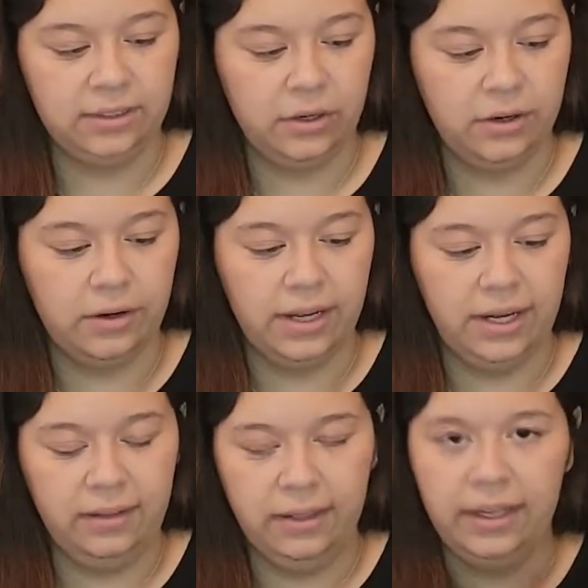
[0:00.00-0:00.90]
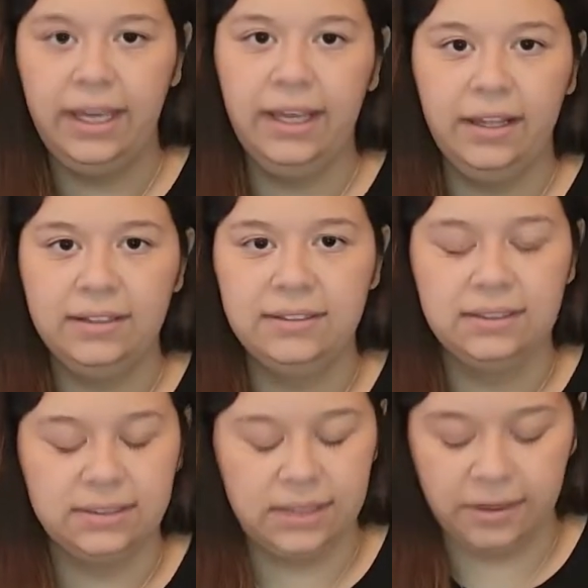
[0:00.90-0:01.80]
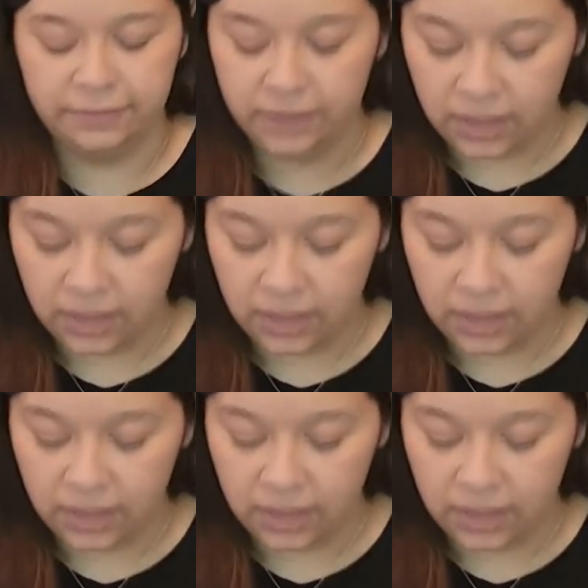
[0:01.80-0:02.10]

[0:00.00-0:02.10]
are on and the hands and stuff.